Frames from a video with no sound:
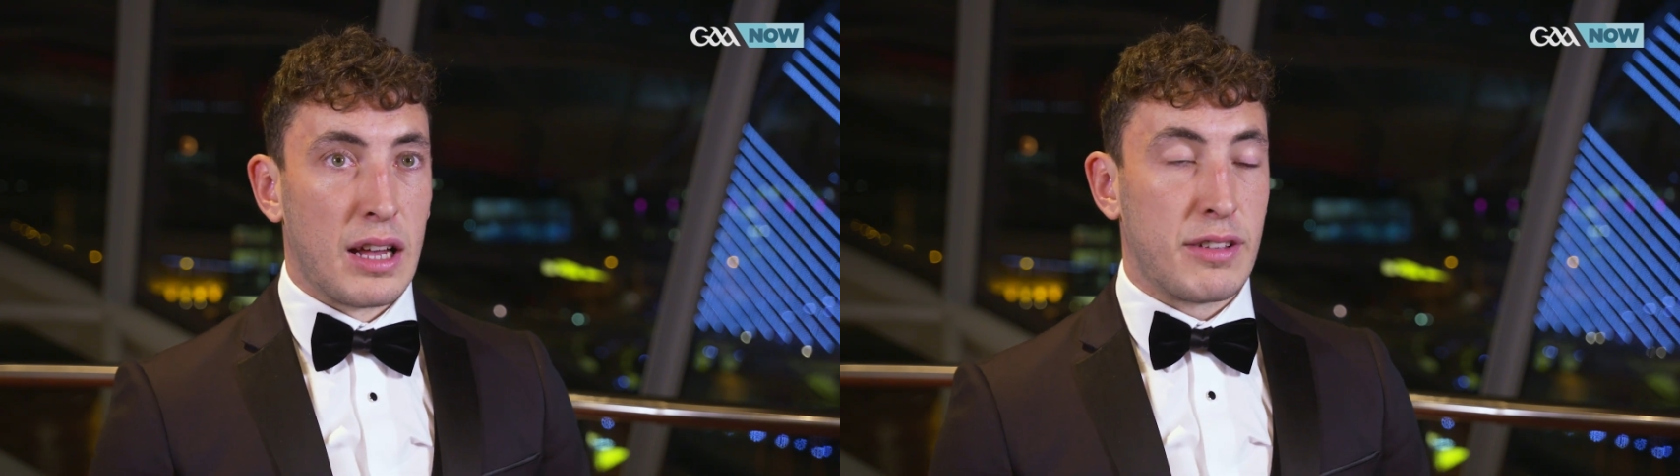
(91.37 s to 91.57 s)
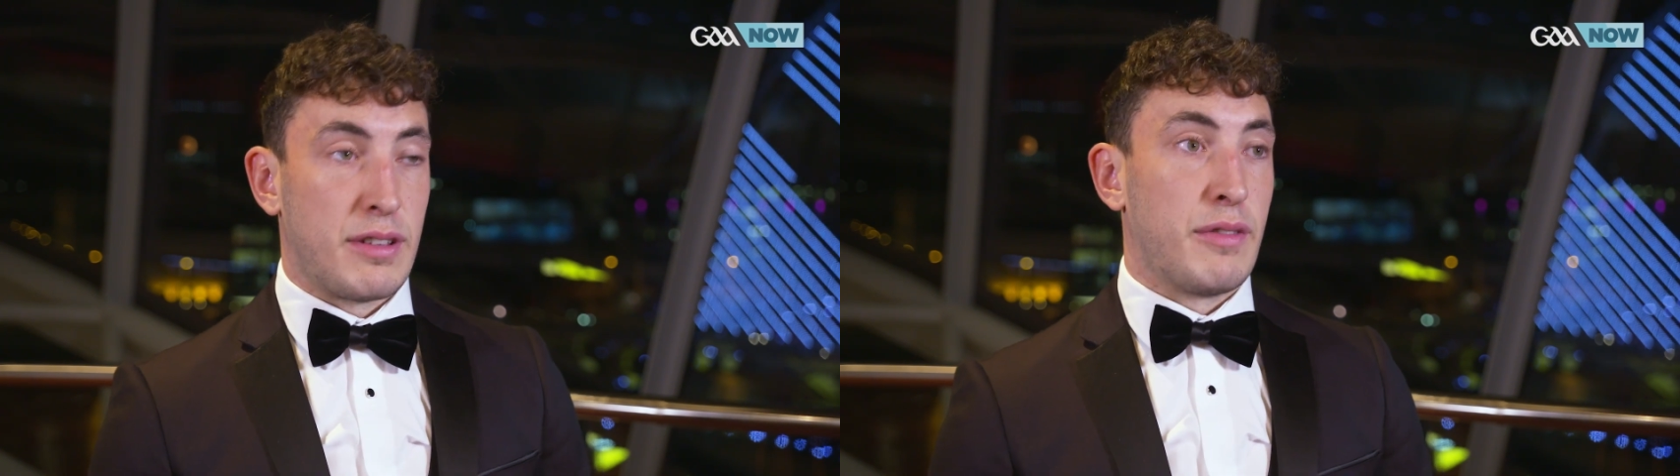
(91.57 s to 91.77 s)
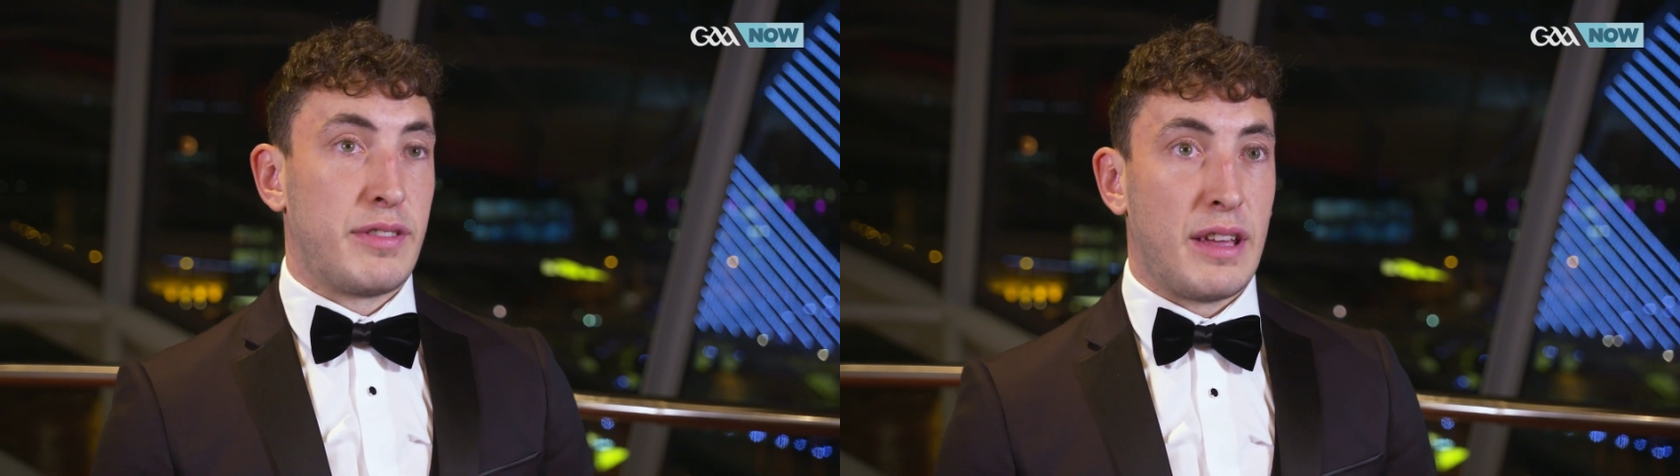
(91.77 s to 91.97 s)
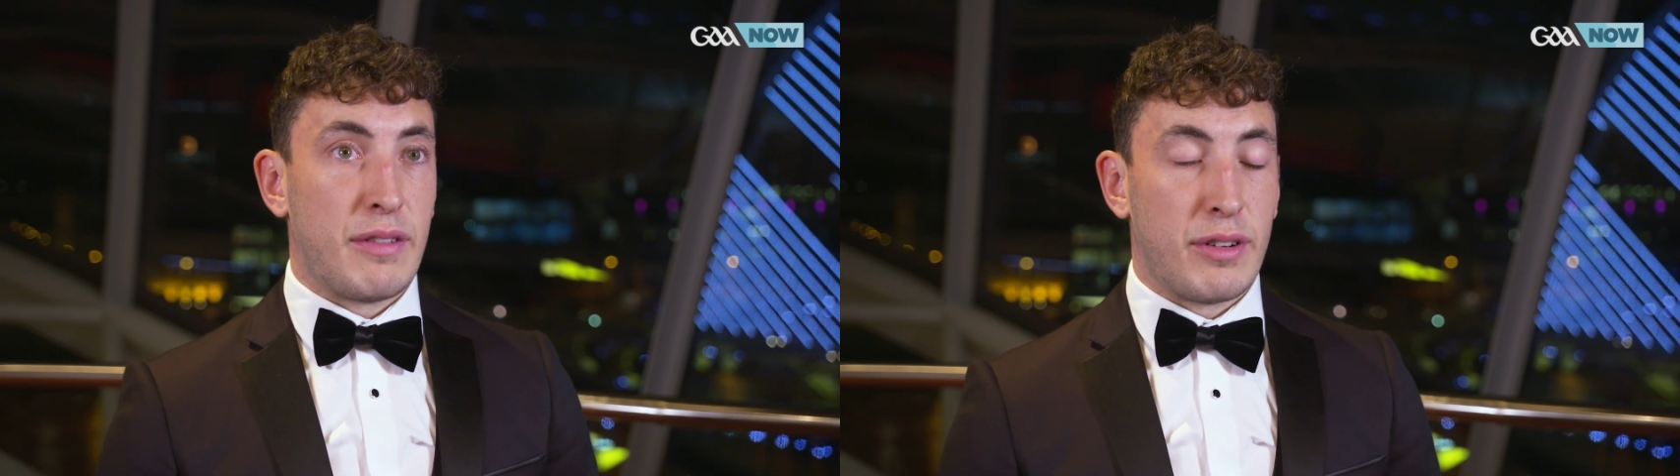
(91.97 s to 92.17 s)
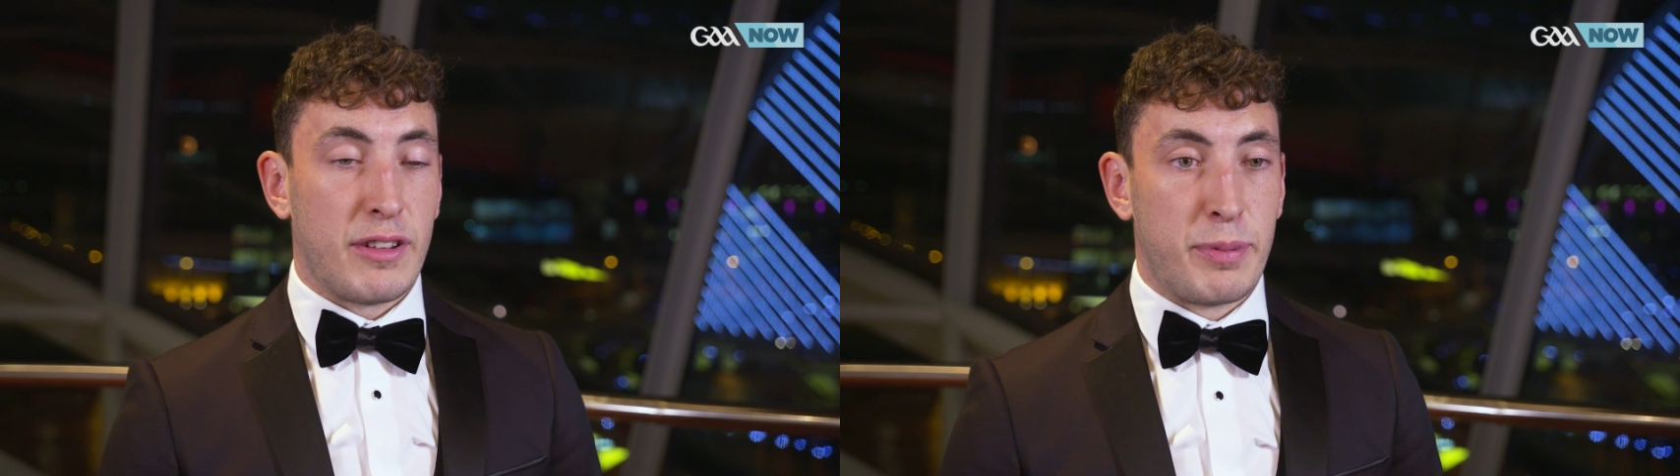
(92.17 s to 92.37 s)
because obviously
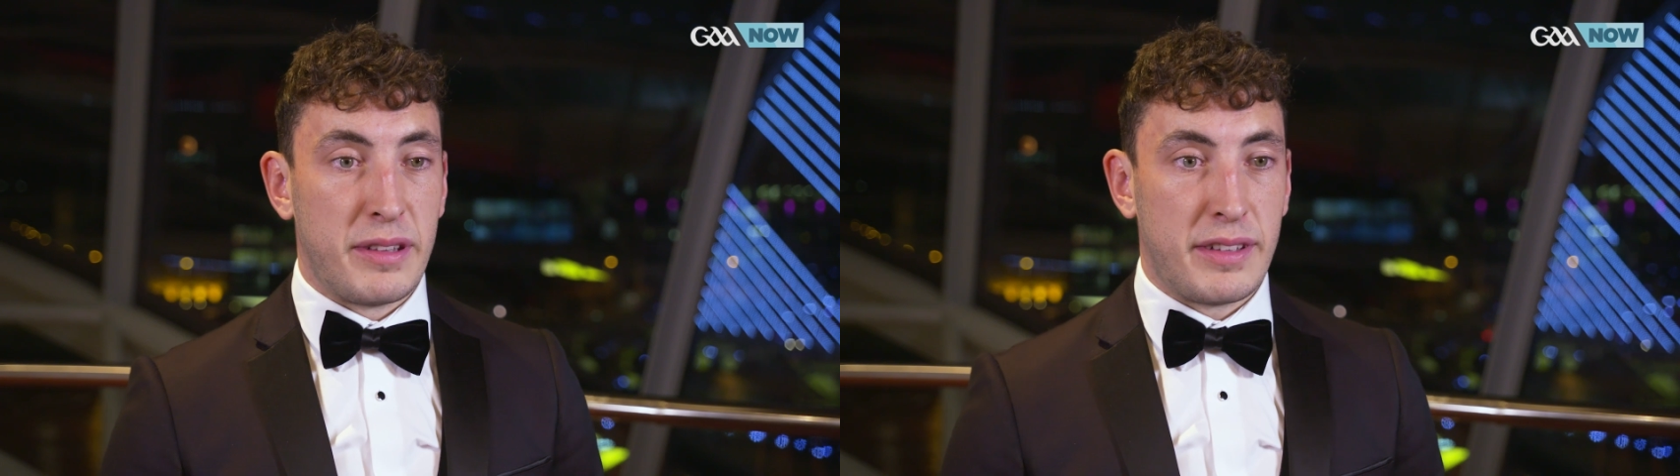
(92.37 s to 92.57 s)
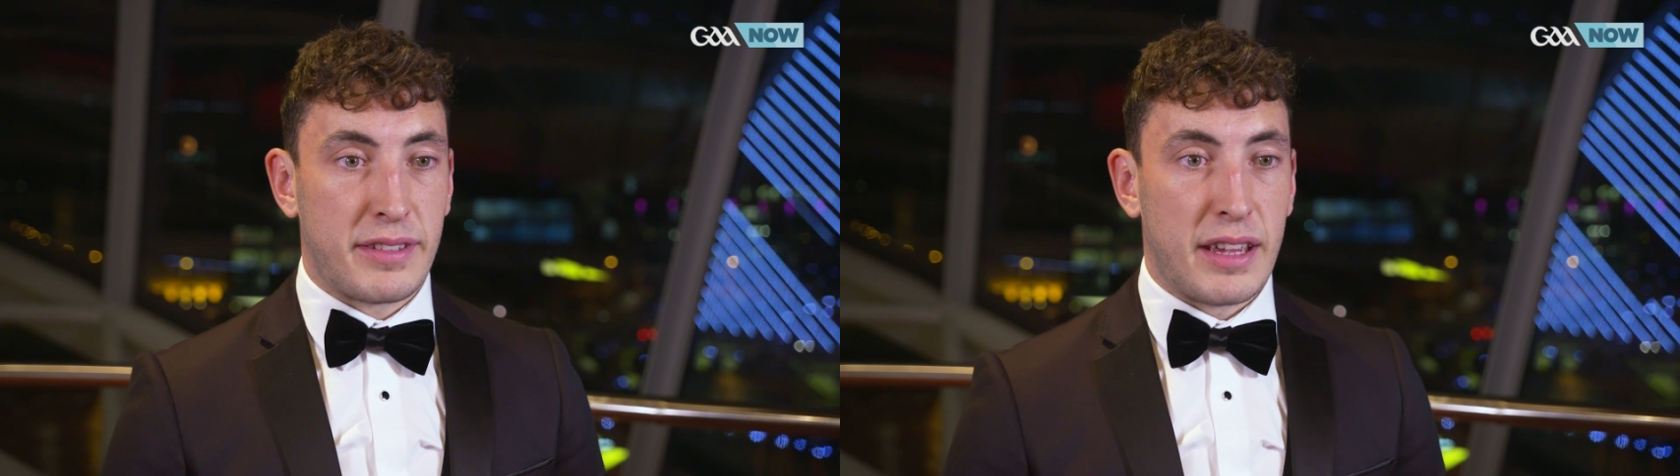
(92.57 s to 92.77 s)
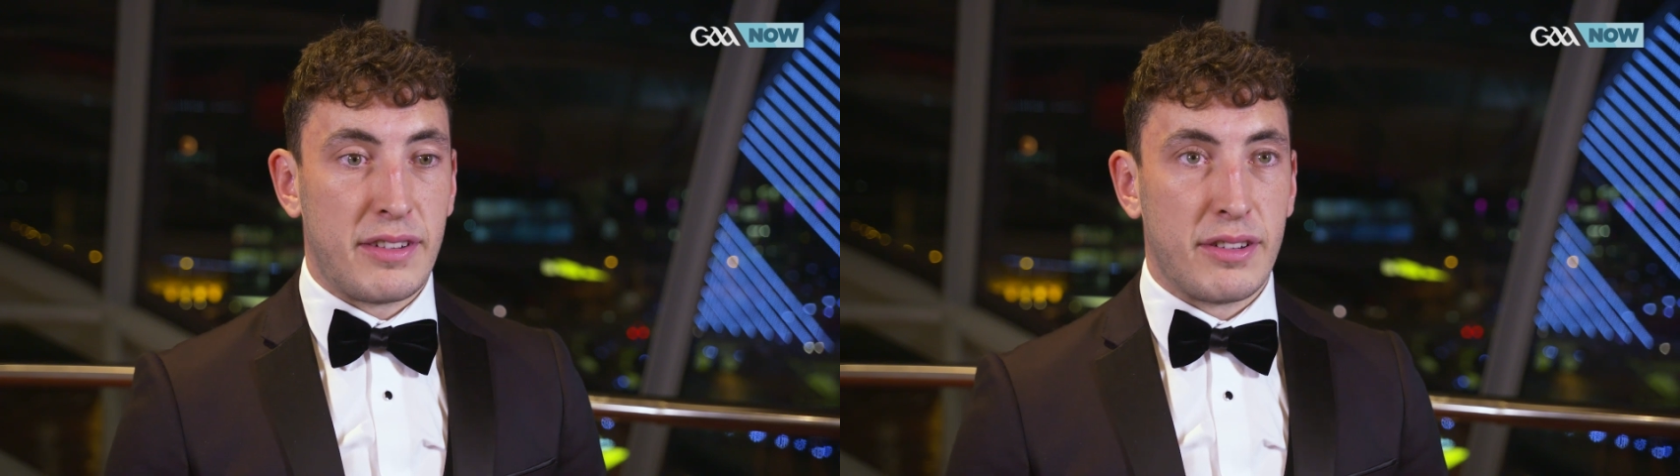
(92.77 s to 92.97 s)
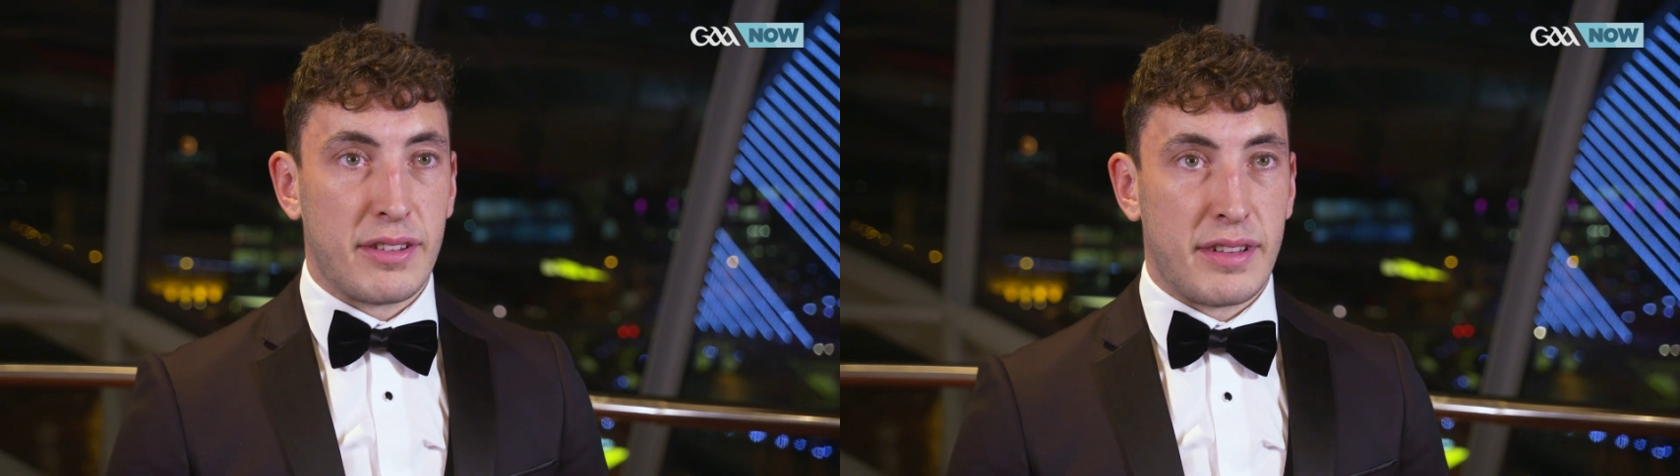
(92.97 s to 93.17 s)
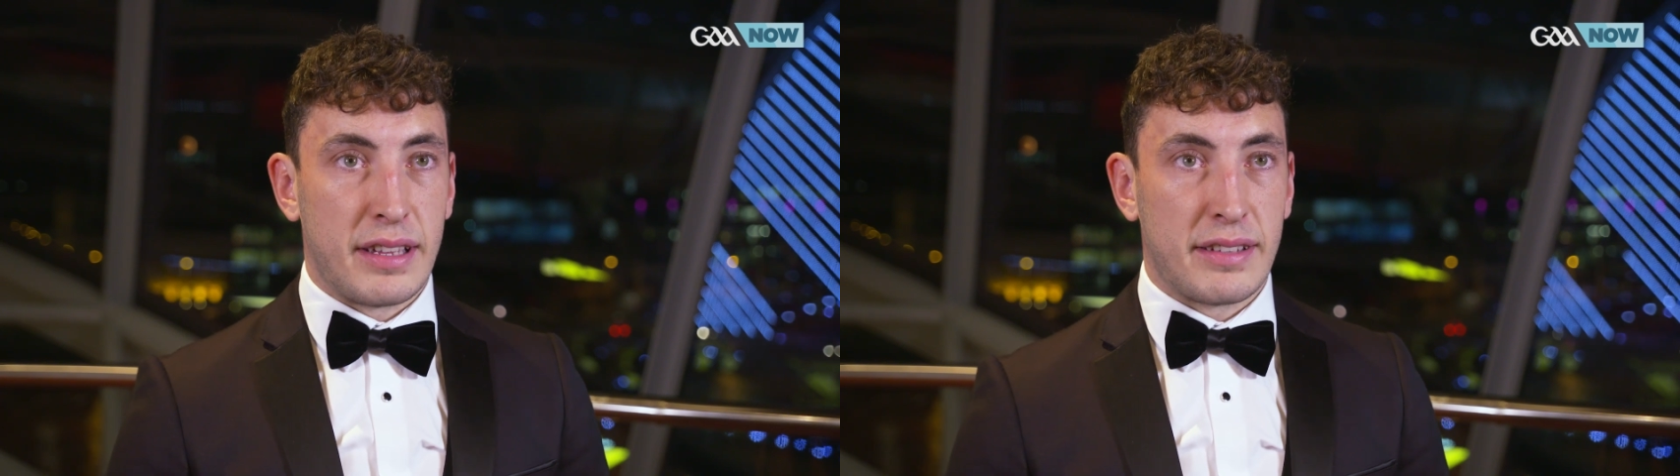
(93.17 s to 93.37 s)
everyone has busy
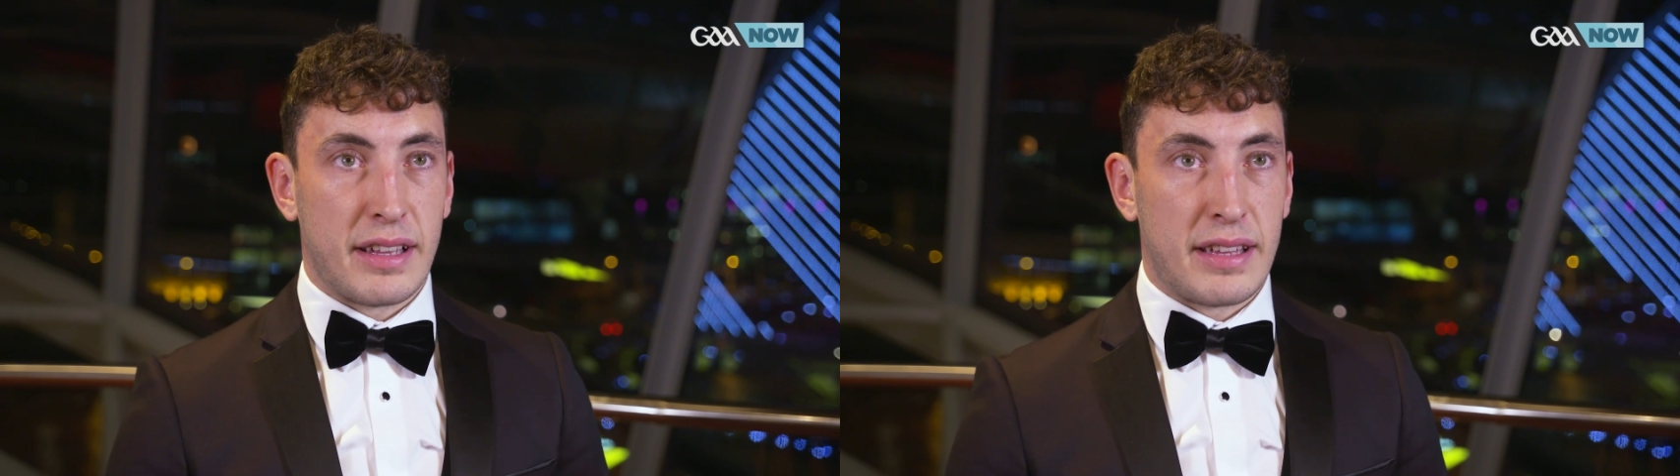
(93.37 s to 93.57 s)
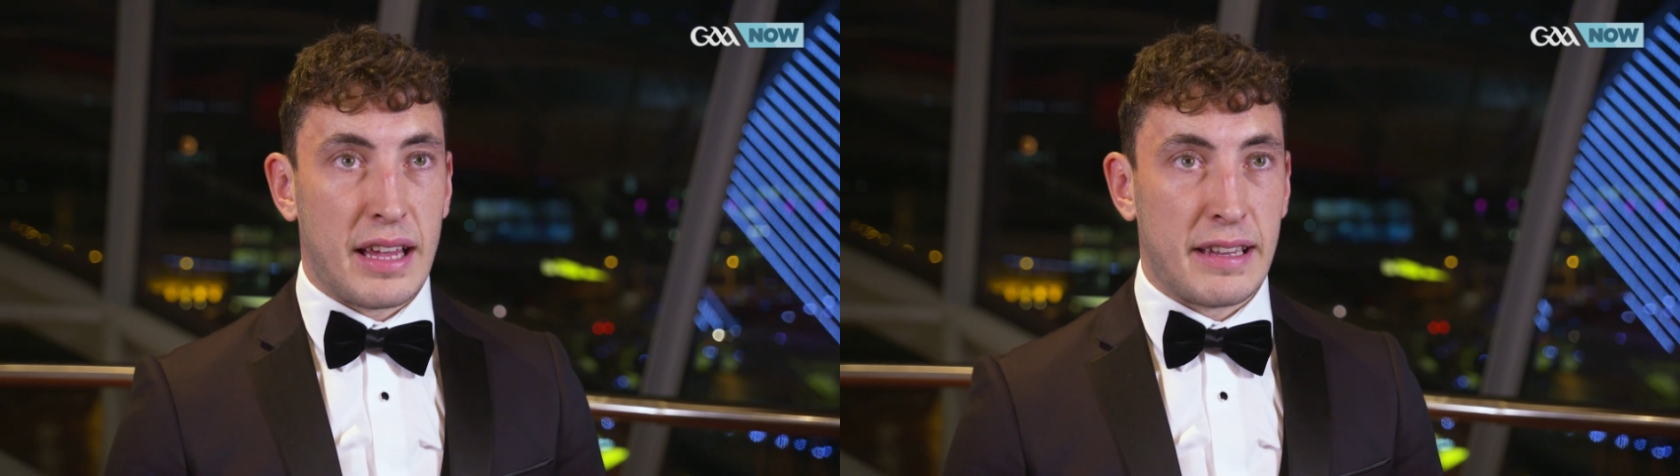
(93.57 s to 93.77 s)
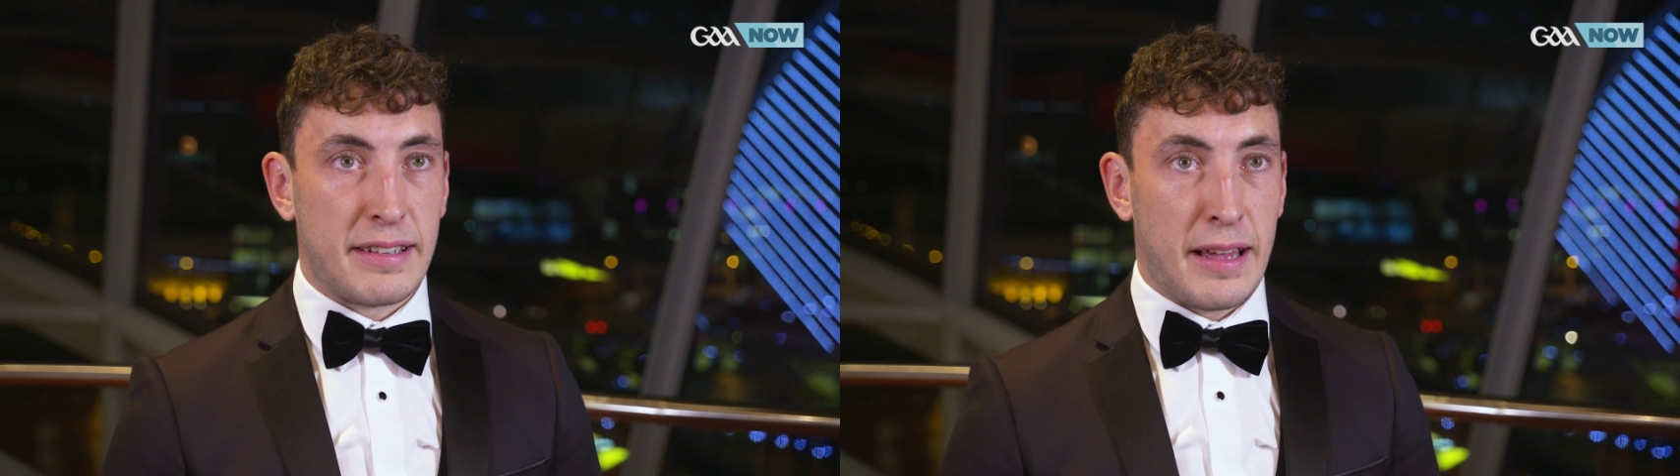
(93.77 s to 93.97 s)
schedules and things like that.